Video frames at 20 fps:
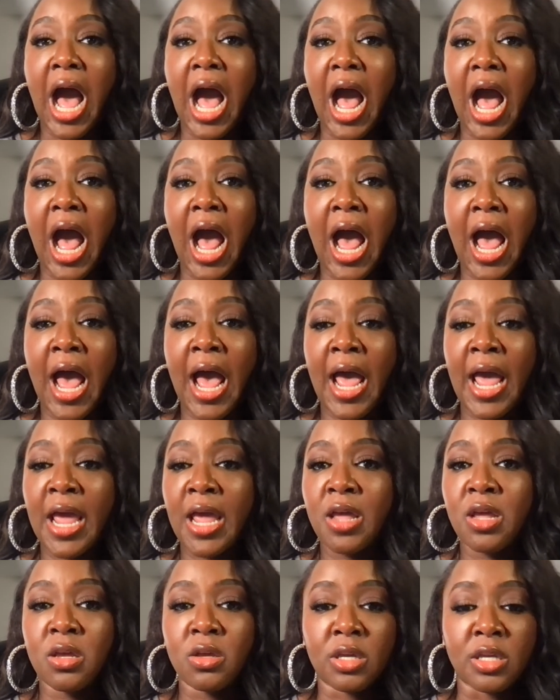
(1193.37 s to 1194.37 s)

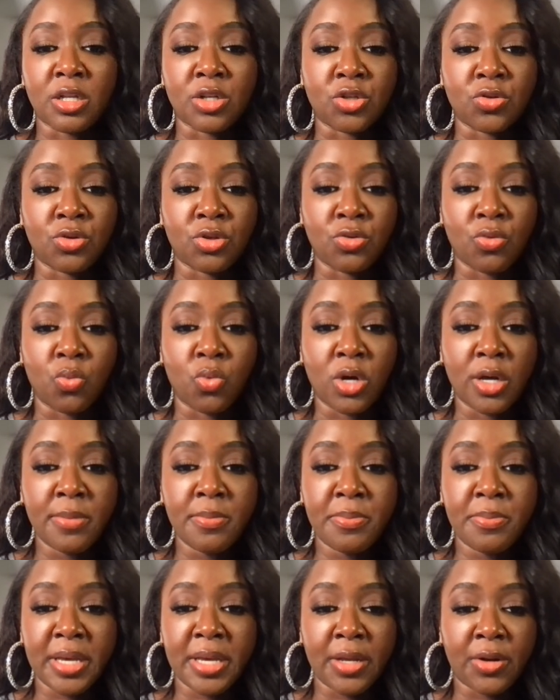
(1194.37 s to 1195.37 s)
I can do you
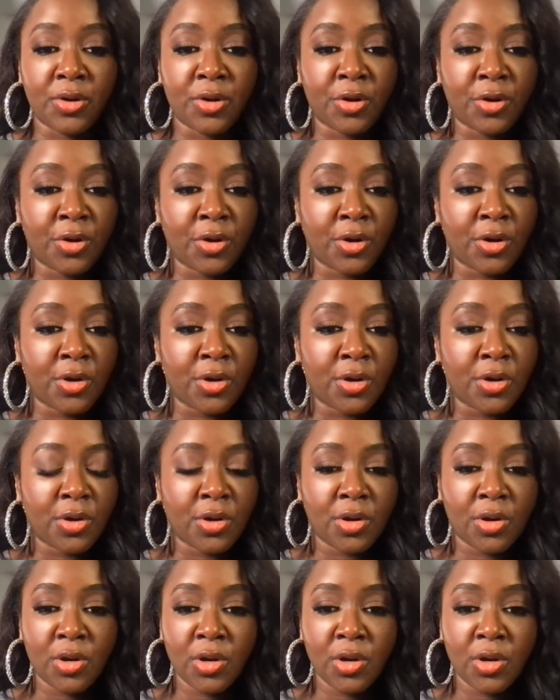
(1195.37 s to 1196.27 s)
one better.